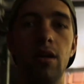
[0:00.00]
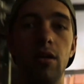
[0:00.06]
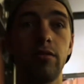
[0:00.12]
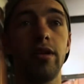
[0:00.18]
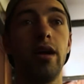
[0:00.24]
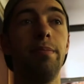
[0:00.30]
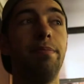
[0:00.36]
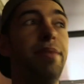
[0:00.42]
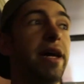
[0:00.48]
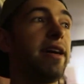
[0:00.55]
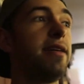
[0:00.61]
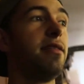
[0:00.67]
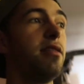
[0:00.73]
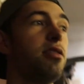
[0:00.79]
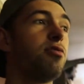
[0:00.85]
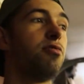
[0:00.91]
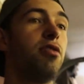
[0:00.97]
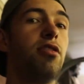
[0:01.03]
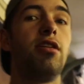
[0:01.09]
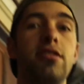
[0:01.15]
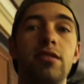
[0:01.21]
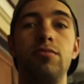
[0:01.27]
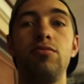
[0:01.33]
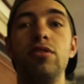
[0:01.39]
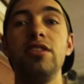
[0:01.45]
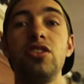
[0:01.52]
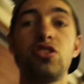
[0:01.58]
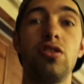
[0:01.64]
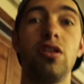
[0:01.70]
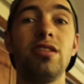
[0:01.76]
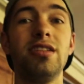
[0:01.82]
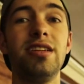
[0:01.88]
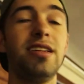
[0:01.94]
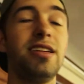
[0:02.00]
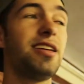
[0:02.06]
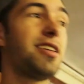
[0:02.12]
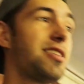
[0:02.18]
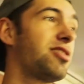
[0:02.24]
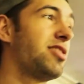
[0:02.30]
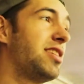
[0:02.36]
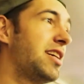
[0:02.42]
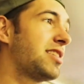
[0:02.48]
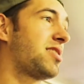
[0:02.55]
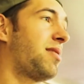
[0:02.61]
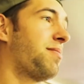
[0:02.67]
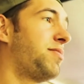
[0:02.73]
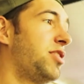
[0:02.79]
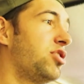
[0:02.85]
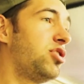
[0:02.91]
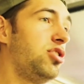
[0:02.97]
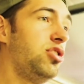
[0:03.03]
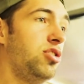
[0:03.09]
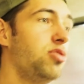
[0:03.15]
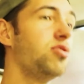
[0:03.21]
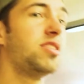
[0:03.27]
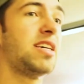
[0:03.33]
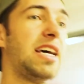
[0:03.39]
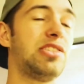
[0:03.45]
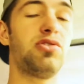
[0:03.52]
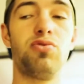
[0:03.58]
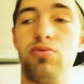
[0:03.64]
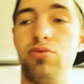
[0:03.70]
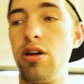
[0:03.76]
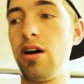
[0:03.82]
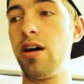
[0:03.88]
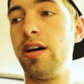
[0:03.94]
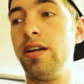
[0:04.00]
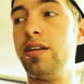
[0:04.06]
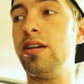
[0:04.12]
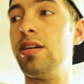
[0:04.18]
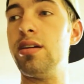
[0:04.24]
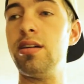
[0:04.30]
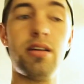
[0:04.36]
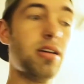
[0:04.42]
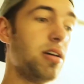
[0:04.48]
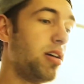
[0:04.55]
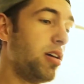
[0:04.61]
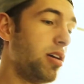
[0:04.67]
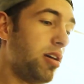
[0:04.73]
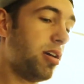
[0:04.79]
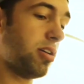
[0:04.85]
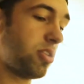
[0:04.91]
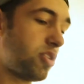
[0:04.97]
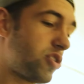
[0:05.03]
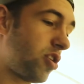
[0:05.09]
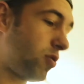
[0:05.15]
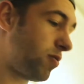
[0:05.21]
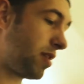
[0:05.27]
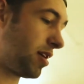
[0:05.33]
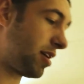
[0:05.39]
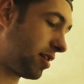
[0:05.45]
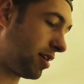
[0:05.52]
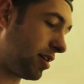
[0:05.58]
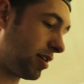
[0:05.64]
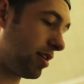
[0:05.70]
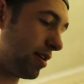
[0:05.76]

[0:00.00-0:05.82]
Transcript: Okay, I'm back in the garage. I'm really struggling to get something to use as a rod. So I